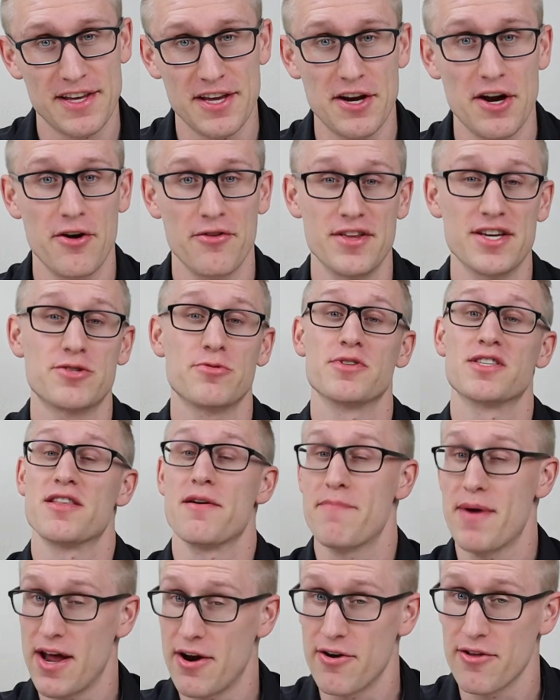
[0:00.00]
this was the
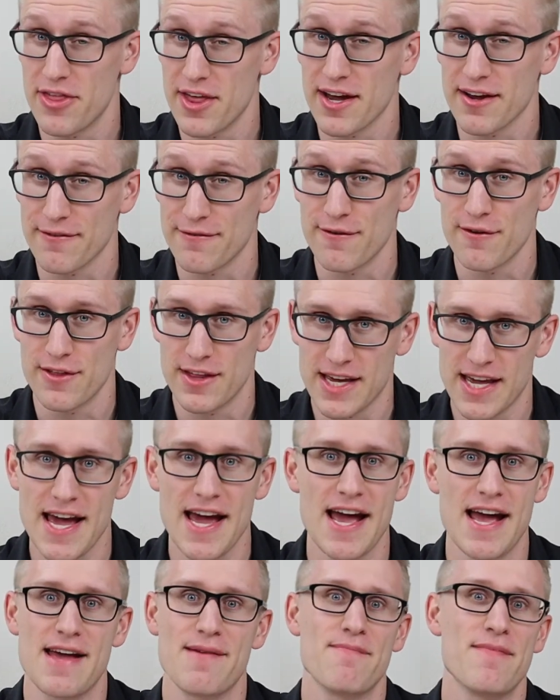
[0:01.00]
better thing for the
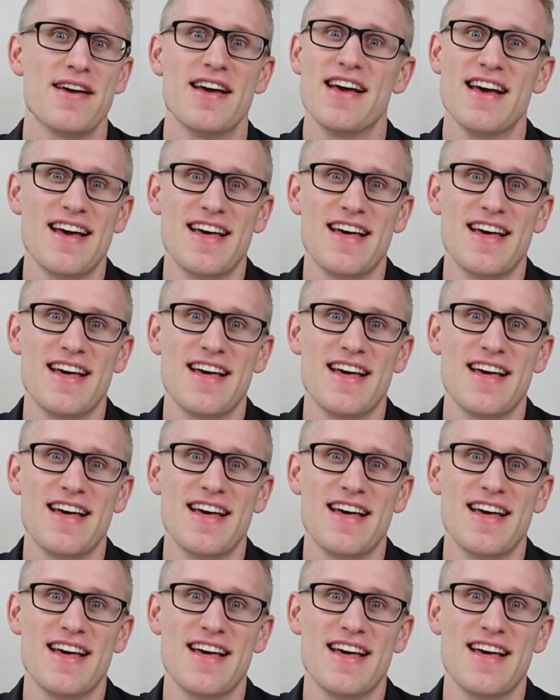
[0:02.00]
game.